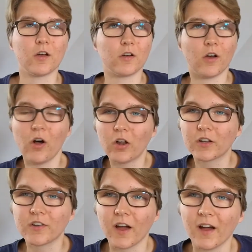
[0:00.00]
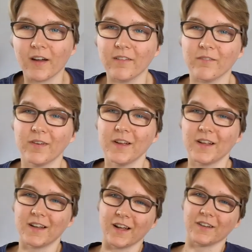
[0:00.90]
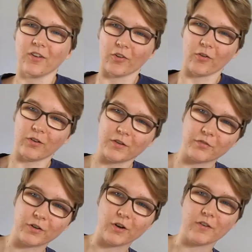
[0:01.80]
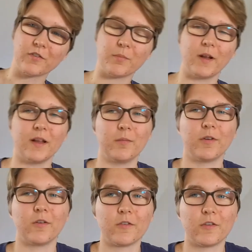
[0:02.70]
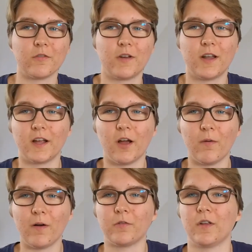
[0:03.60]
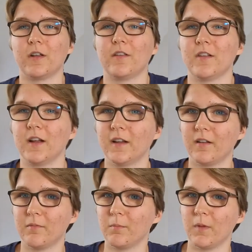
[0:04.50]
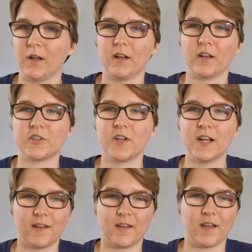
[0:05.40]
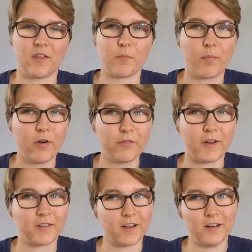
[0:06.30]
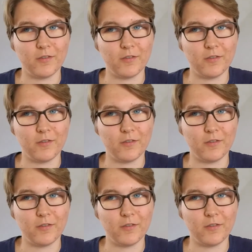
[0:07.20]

all the time. Like not only for cosplay, but also when I go out and it's like a little chilly. It's perfect, I love